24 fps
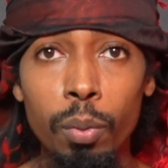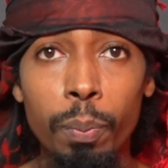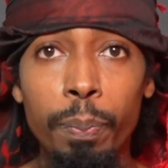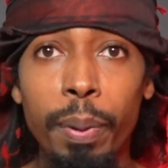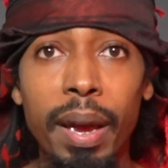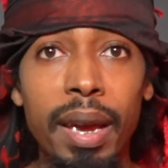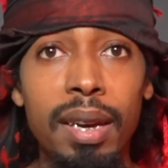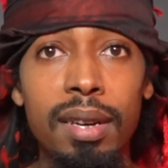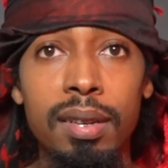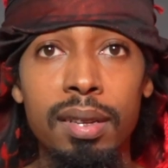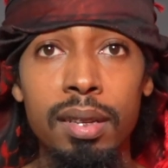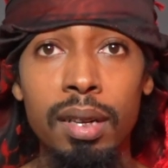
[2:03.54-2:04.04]

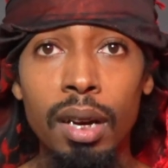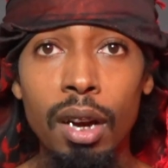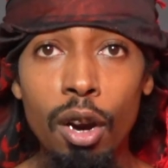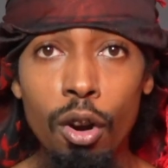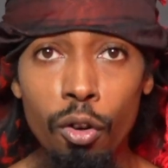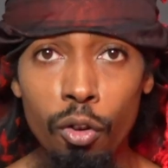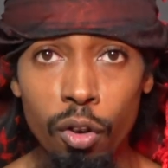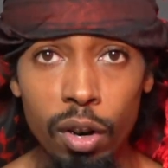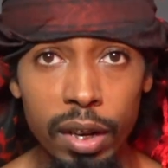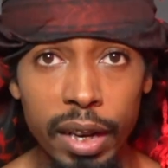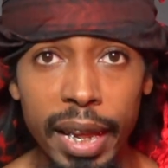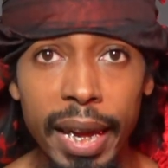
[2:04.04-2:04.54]
based
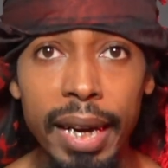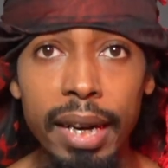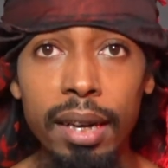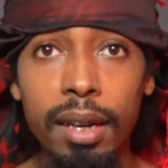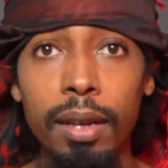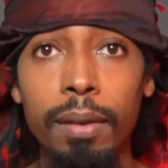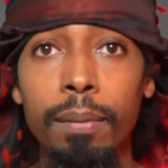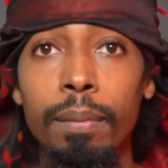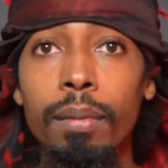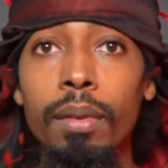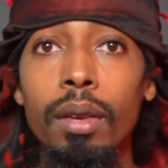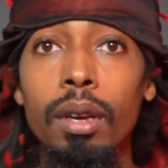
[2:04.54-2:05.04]

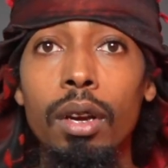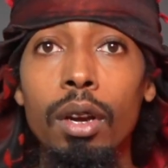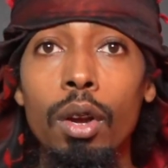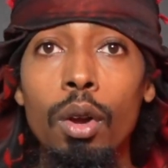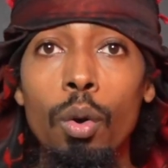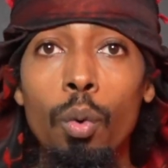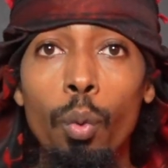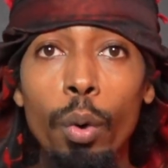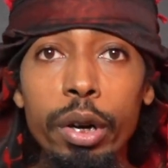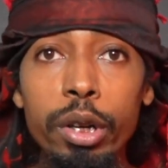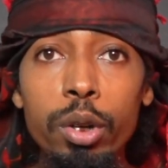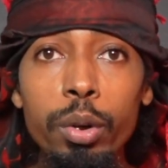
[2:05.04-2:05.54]
relating.
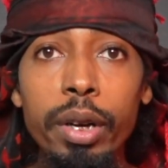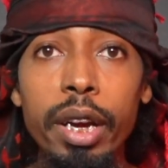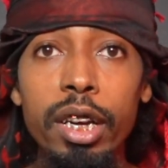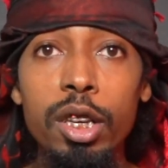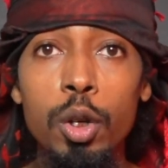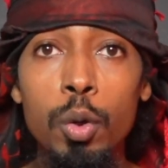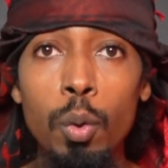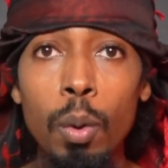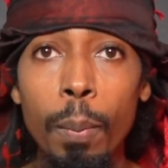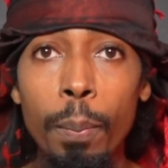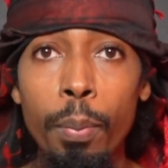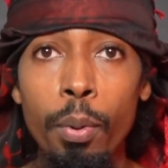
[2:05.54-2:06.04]
When you get
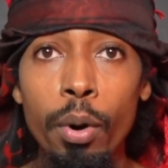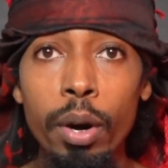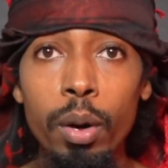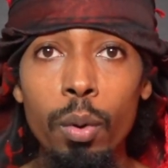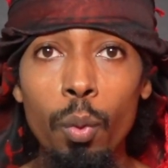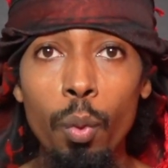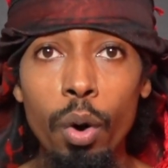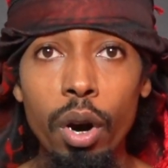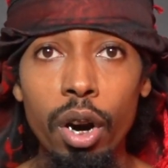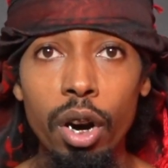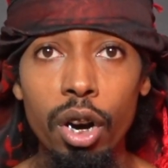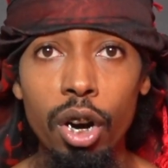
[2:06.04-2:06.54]
to a point
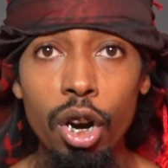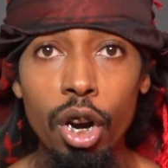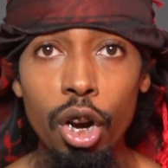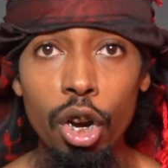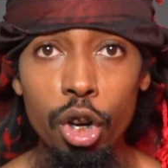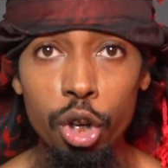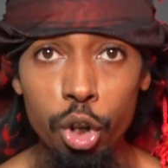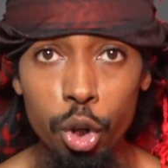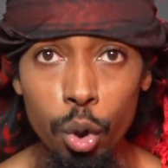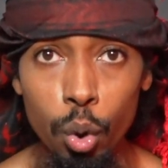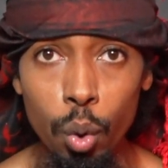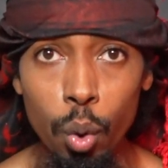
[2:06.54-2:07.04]
where
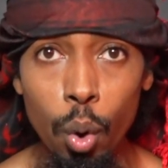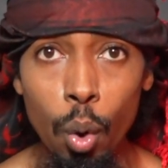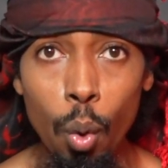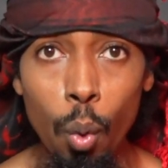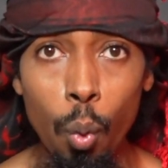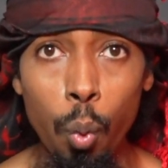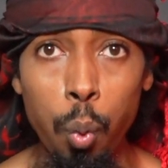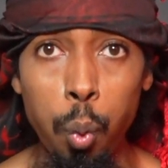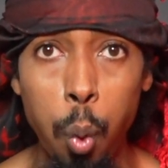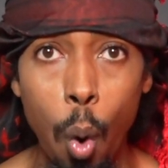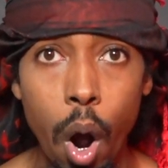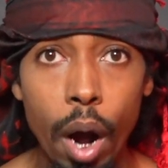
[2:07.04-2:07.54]
you
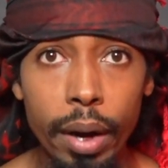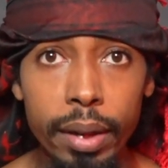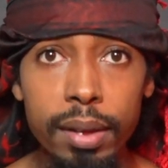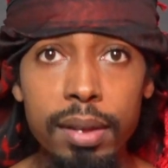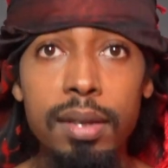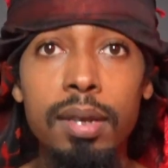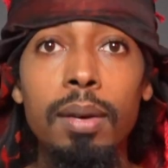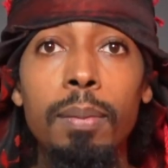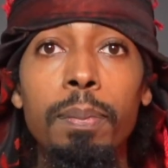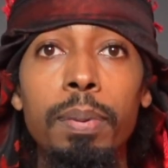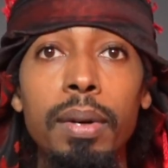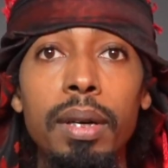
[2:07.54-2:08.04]
want
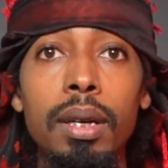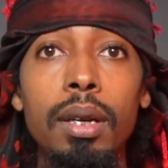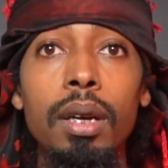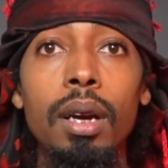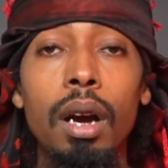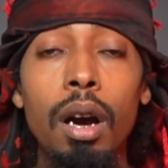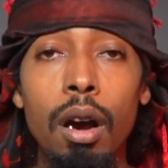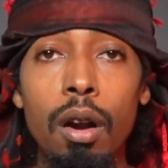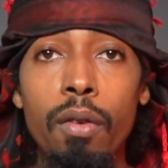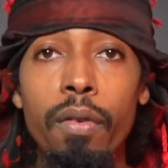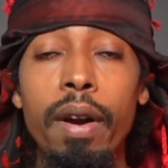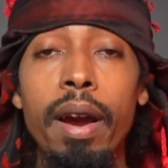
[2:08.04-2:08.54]
to be
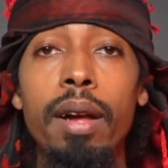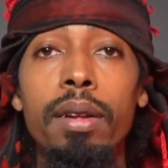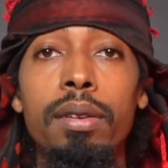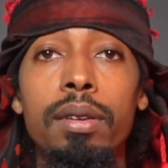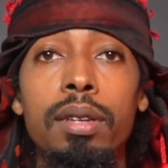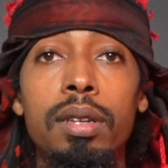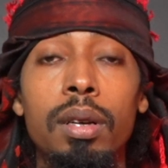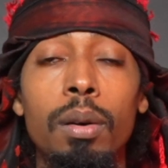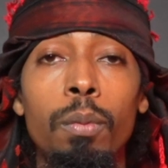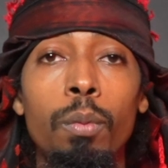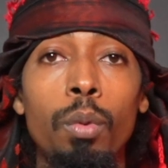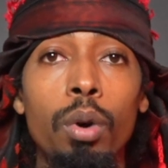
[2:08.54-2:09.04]
around
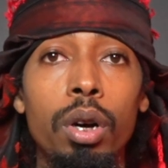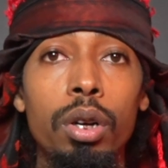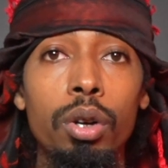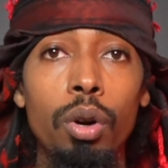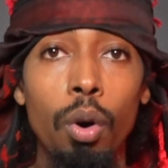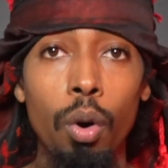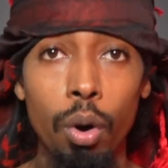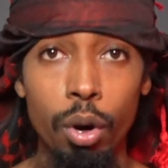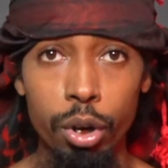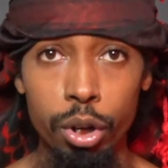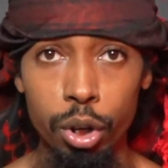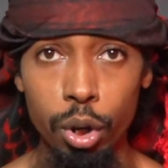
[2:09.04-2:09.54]
someone
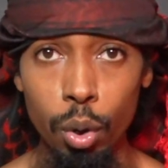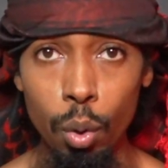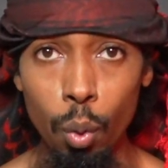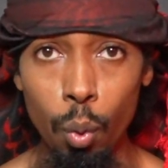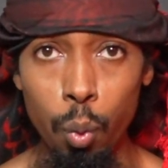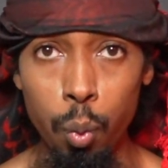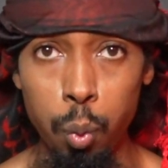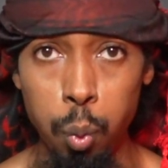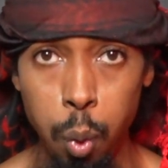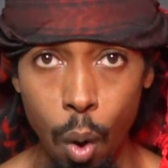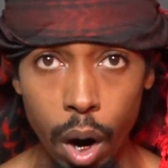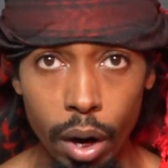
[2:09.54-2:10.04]
or you
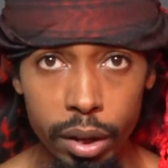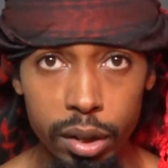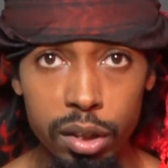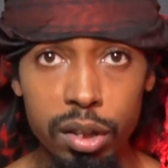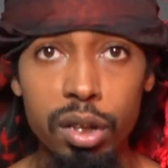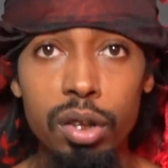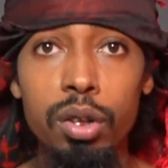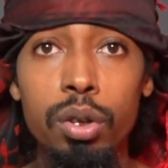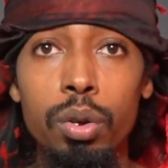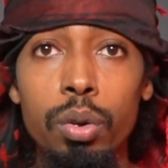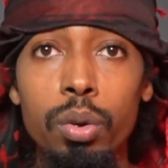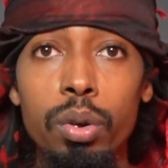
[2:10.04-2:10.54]
want
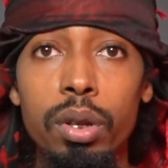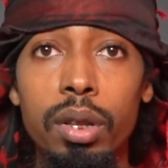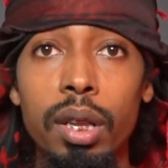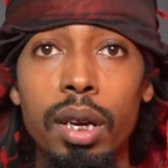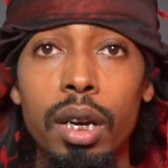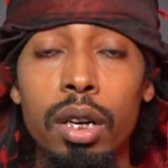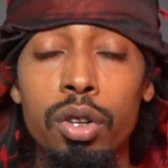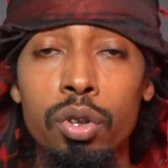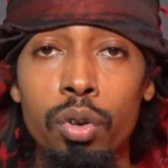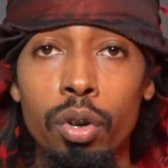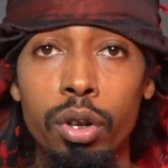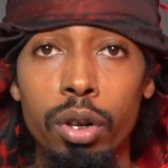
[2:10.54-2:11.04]
to do
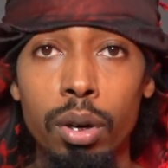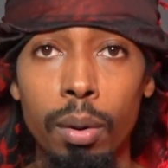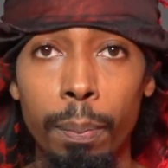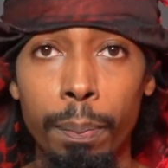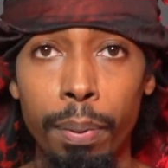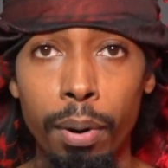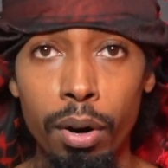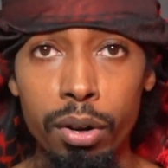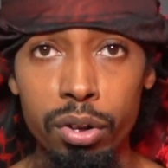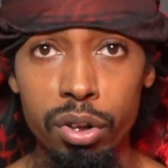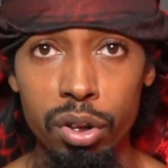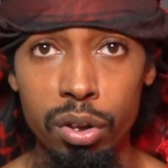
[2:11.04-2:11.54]
things on your
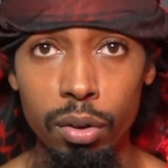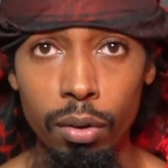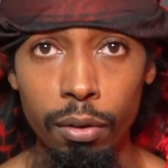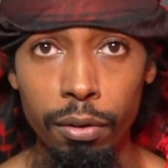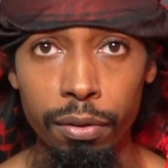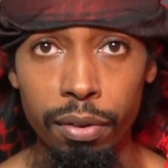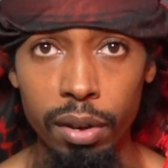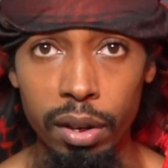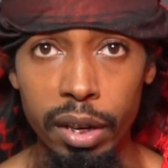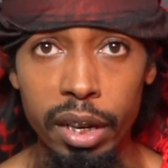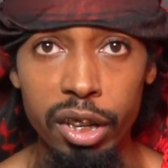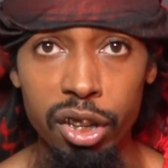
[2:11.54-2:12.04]
personal
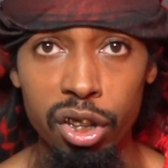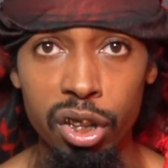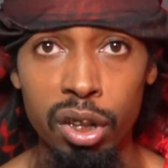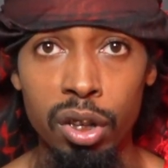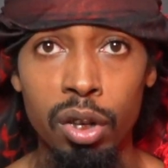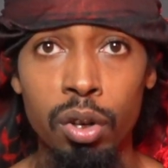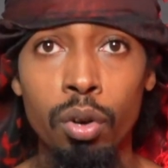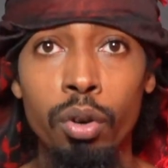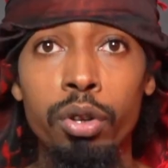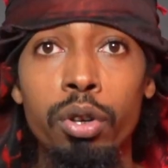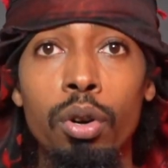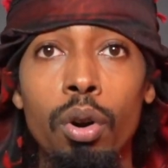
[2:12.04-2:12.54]
volition
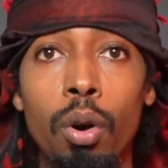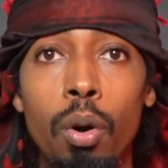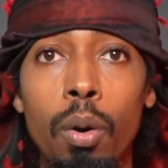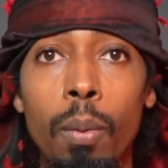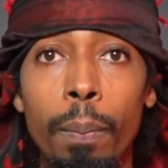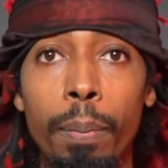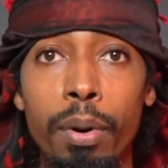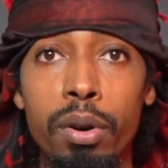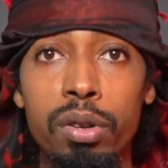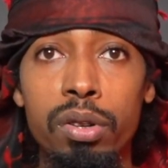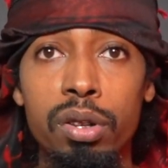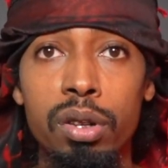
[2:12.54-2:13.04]
and on your own
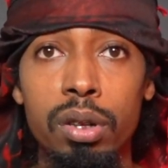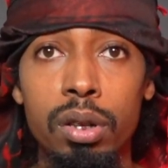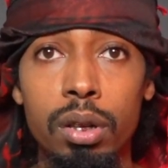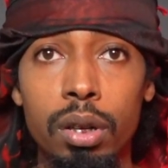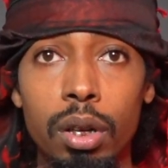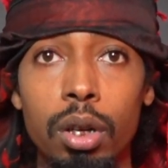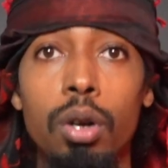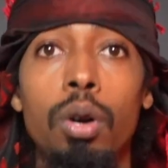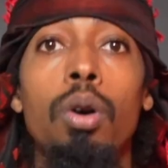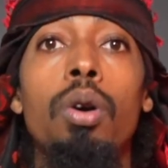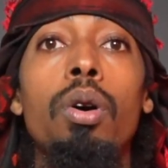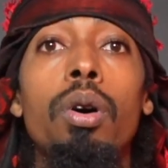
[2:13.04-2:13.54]
personal
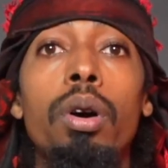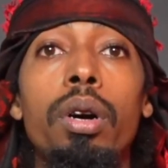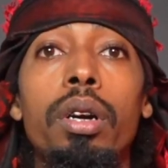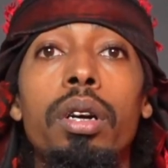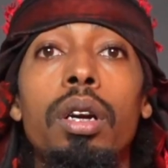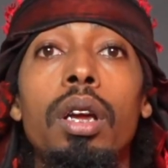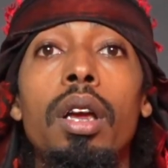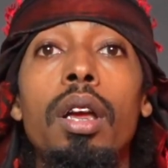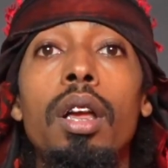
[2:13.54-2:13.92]
accord,